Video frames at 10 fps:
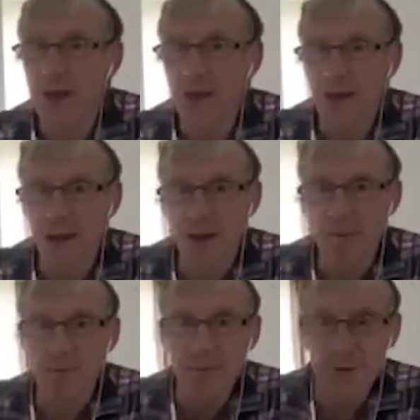
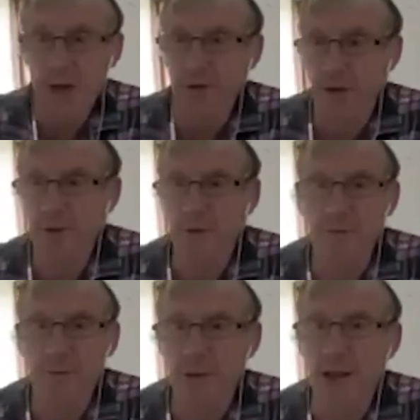don't know the